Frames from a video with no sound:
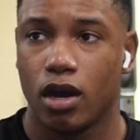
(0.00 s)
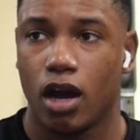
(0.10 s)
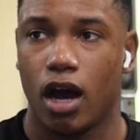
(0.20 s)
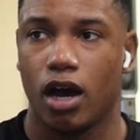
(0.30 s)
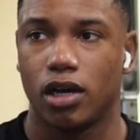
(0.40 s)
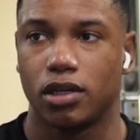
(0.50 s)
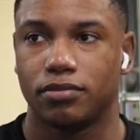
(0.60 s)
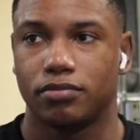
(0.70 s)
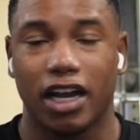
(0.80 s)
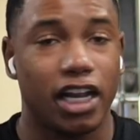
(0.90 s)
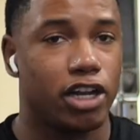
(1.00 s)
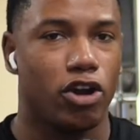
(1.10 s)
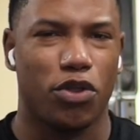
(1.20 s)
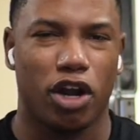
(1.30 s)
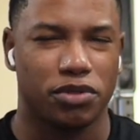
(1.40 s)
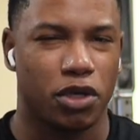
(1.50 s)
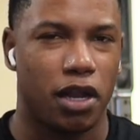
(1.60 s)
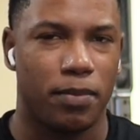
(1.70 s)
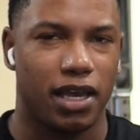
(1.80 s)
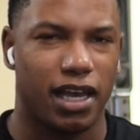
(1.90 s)
I didn't know that I was going
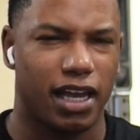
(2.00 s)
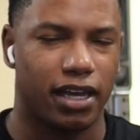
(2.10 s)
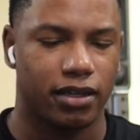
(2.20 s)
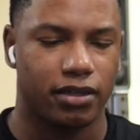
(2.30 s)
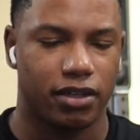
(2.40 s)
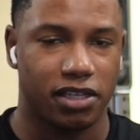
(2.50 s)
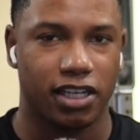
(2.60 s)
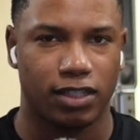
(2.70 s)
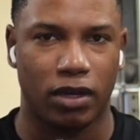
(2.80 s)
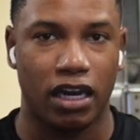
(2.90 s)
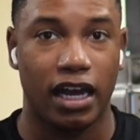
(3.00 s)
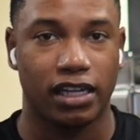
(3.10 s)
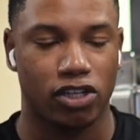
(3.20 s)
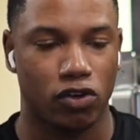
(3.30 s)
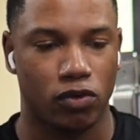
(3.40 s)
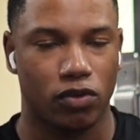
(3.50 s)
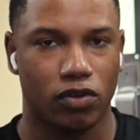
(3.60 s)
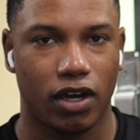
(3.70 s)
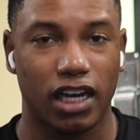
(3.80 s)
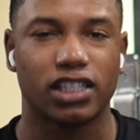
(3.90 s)
to be hitting this SBD day till
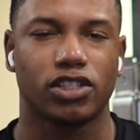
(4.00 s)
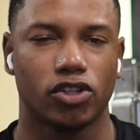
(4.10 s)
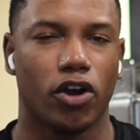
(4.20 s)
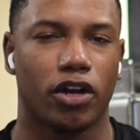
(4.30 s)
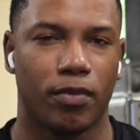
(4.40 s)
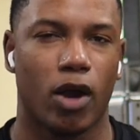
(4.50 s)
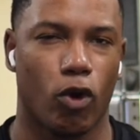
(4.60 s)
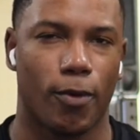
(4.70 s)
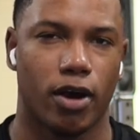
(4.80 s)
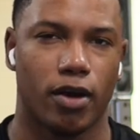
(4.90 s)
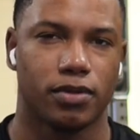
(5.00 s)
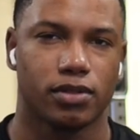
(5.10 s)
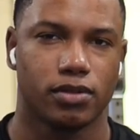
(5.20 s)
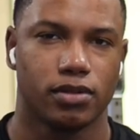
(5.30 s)
I started my warm-ups.